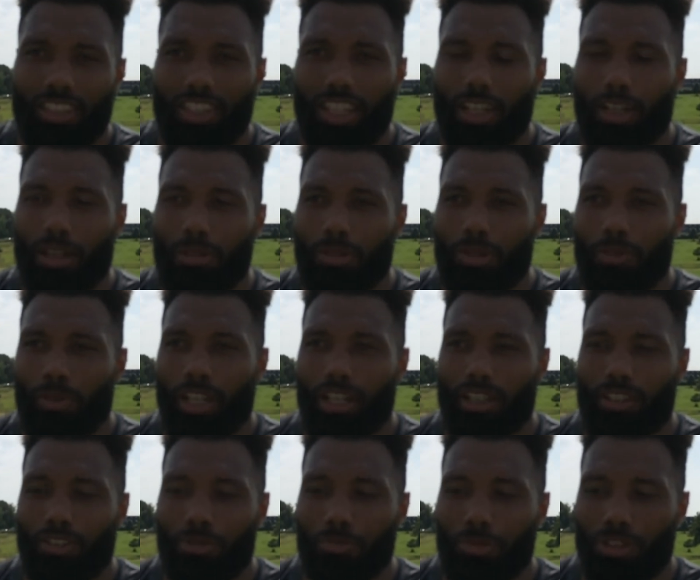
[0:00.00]
Yeah, I mean, we
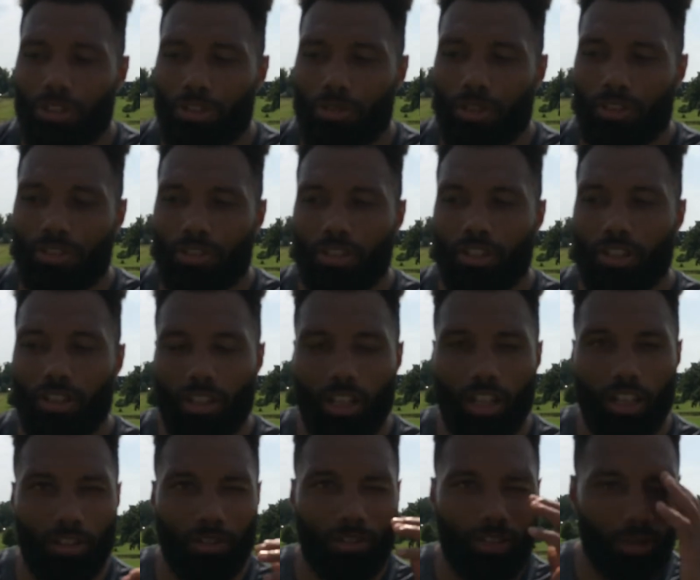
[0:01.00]
had a similar situation
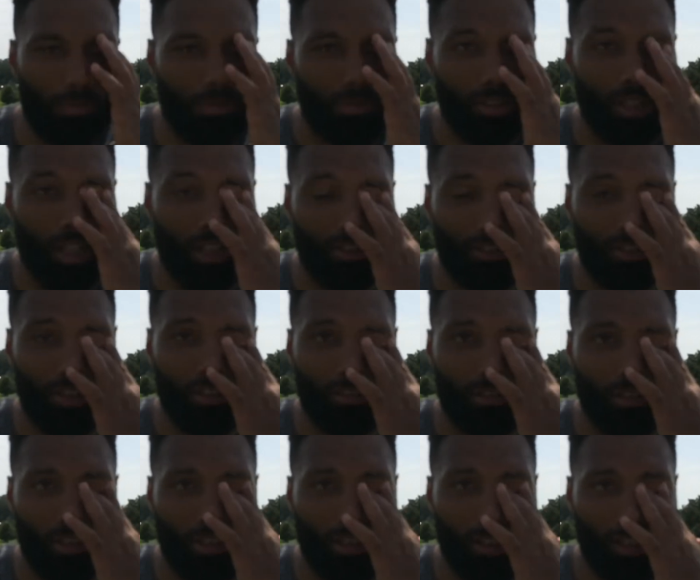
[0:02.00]
at Northampton last year in